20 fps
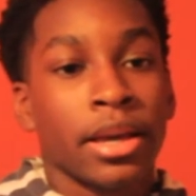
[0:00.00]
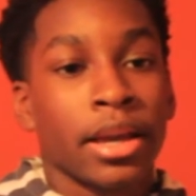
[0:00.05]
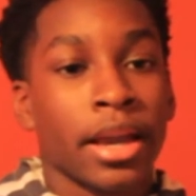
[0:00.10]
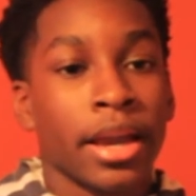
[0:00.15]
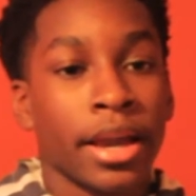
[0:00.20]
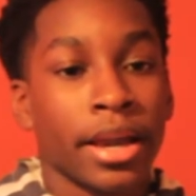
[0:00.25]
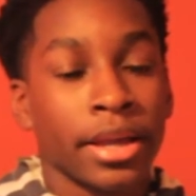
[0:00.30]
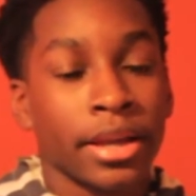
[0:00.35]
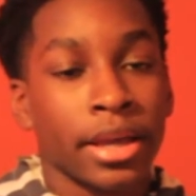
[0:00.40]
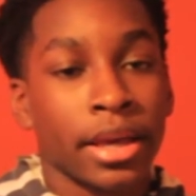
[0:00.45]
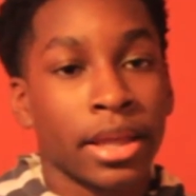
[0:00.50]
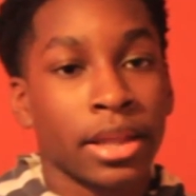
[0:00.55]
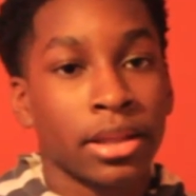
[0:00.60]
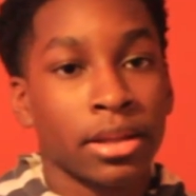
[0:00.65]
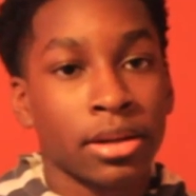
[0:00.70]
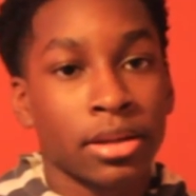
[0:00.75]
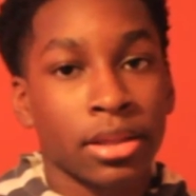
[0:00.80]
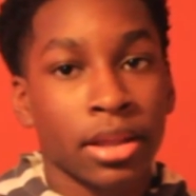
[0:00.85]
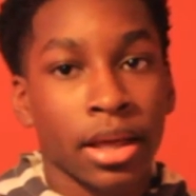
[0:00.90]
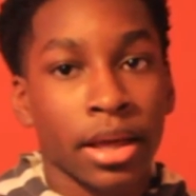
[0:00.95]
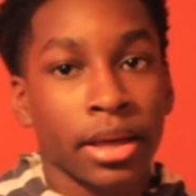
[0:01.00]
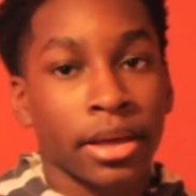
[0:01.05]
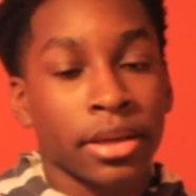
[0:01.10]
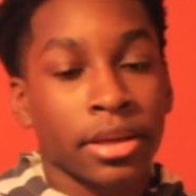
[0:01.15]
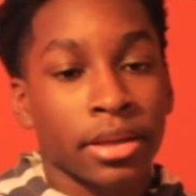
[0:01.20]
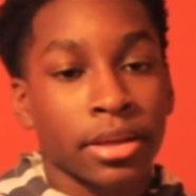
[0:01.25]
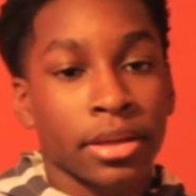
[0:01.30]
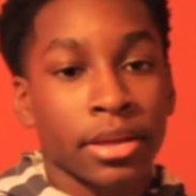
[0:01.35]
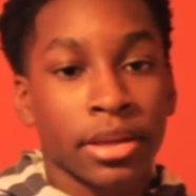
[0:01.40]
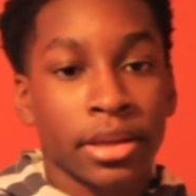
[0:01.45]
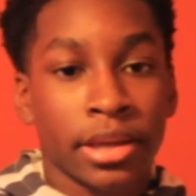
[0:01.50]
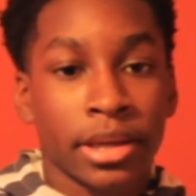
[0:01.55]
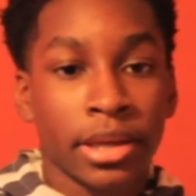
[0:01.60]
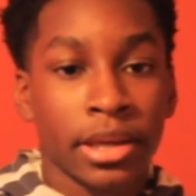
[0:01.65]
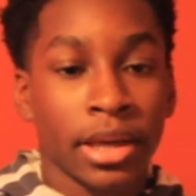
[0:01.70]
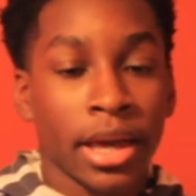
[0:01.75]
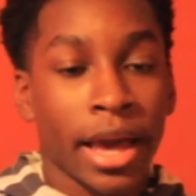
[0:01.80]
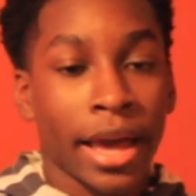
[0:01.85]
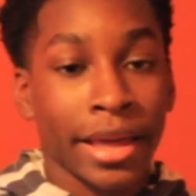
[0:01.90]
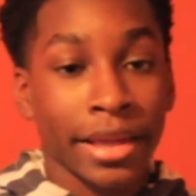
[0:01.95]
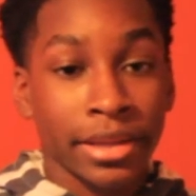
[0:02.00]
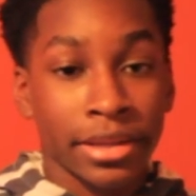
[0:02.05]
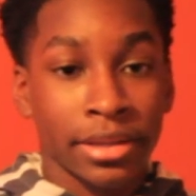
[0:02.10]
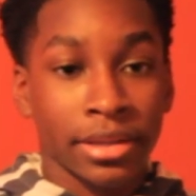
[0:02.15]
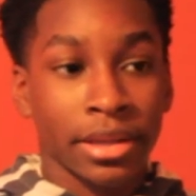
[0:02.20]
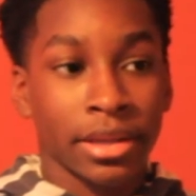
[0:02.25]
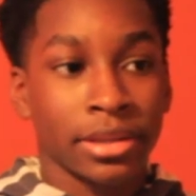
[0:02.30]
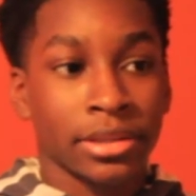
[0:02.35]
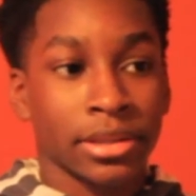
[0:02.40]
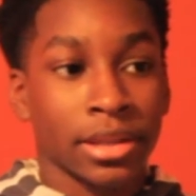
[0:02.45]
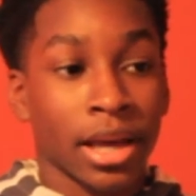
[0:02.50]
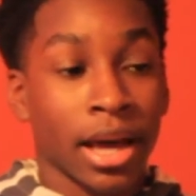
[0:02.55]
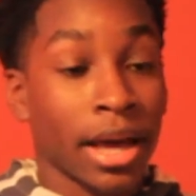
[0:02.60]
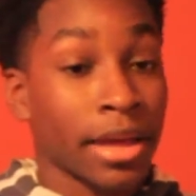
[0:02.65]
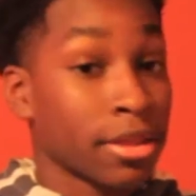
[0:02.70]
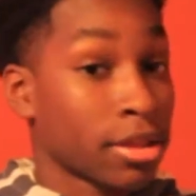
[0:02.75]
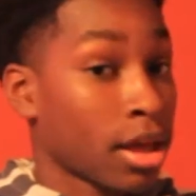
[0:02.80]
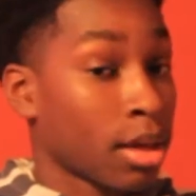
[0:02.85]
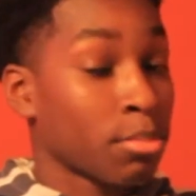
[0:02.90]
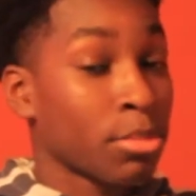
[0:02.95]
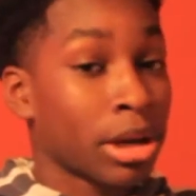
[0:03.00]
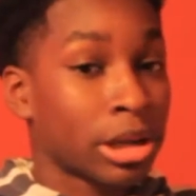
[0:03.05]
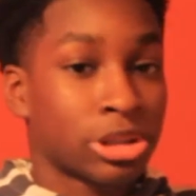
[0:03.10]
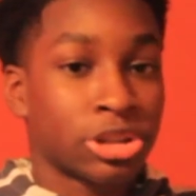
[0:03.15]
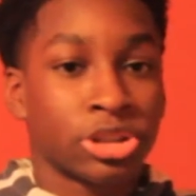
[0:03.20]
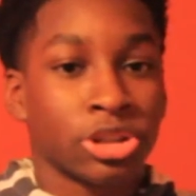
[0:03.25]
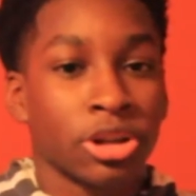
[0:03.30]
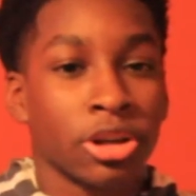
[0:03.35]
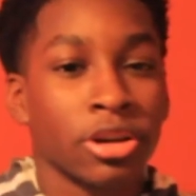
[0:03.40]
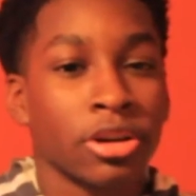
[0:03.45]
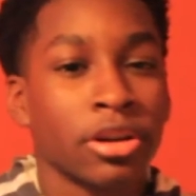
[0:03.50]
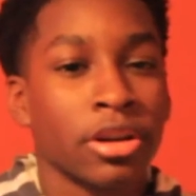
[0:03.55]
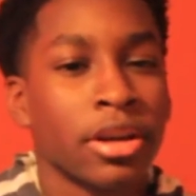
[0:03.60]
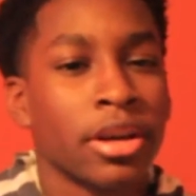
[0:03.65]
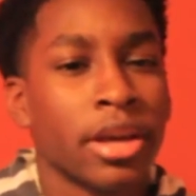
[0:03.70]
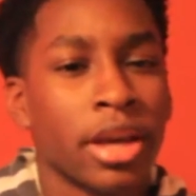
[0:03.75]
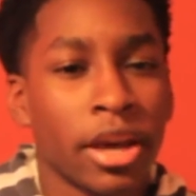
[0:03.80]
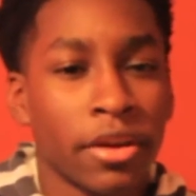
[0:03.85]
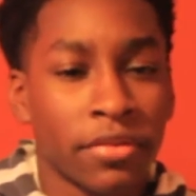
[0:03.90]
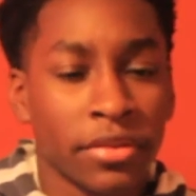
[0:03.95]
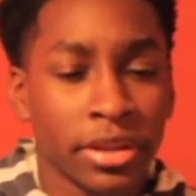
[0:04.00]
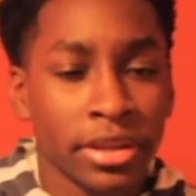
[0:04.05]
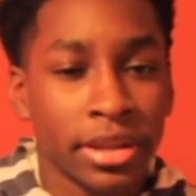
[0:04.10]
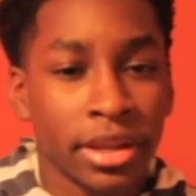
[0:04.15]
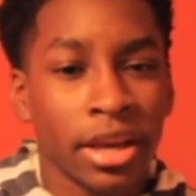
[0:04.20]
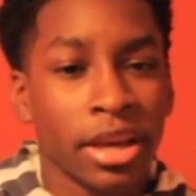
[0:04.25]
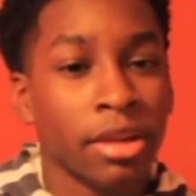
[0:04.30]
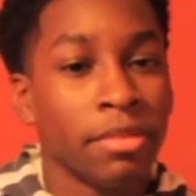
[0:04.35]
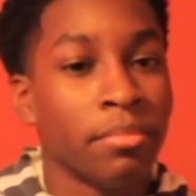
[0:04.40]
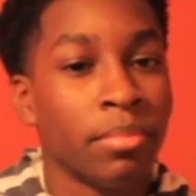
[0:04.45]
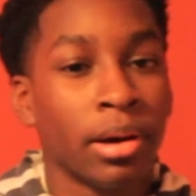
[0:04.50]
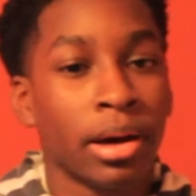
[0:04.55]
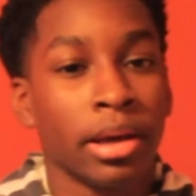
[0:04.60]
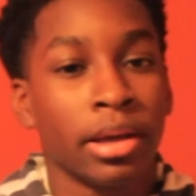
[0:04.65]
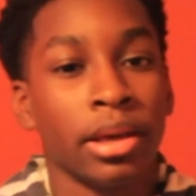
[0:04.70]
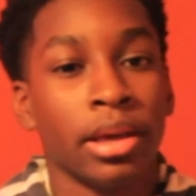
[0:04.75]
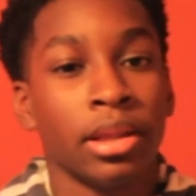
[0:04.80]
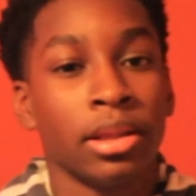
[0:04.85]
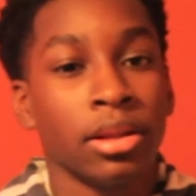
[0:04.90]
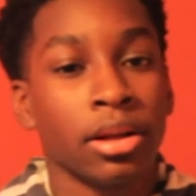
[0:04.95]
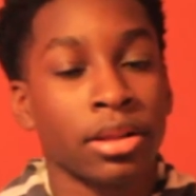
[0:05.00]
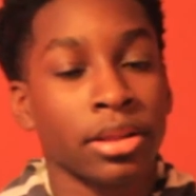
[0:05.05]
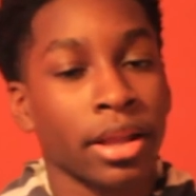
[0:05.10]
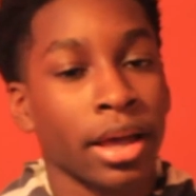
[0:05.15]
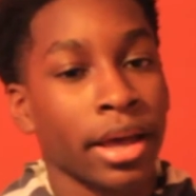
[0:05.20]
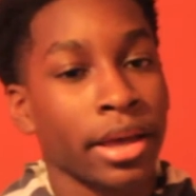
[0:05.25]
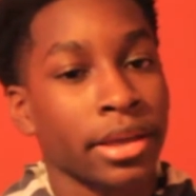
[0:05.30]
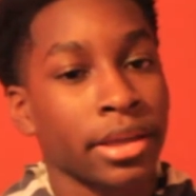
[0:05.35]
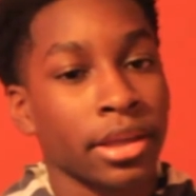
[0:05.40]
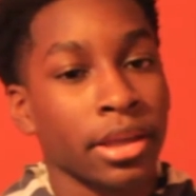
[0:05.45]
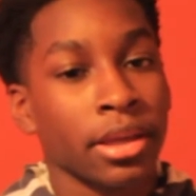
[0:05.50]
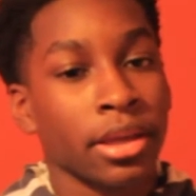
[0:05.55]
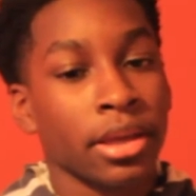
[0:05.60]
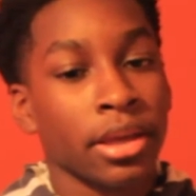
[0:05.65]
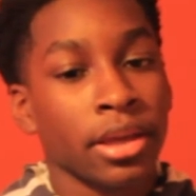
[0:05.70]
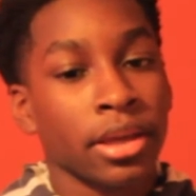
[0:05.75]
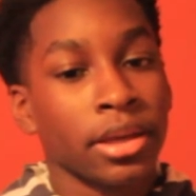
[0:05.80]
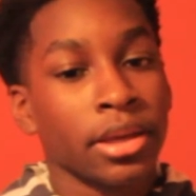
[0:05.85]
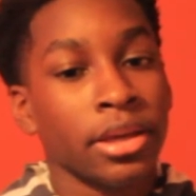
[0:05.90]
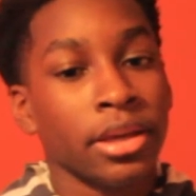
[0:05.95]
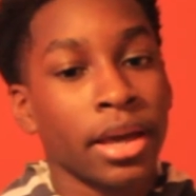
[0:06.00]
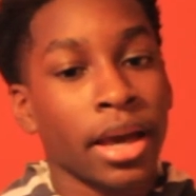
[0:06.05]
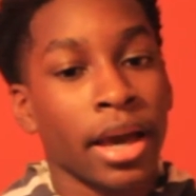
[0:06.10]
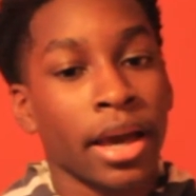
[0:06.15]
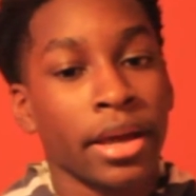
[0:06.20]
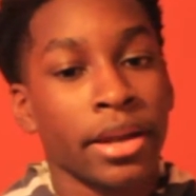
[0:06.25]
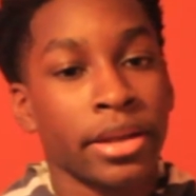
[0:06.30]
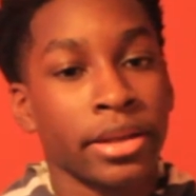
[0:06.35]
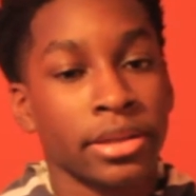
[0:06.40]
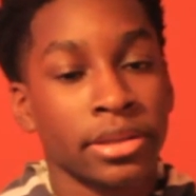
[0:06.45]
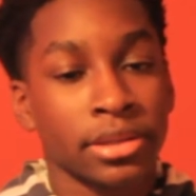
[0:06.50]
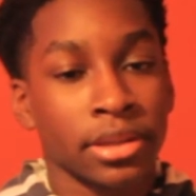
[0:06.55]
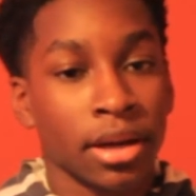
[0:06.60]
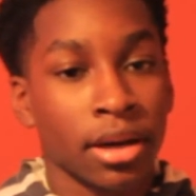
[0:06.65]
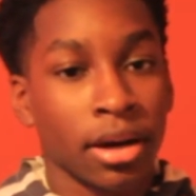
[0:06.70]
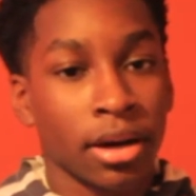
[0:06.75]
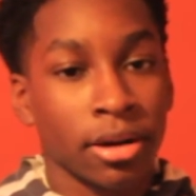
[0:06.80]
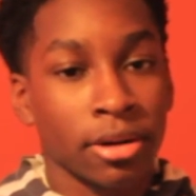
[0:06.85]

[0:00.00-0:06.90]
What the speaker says: and it looked like he had his, I'm not sure if he did, but it looked like he had his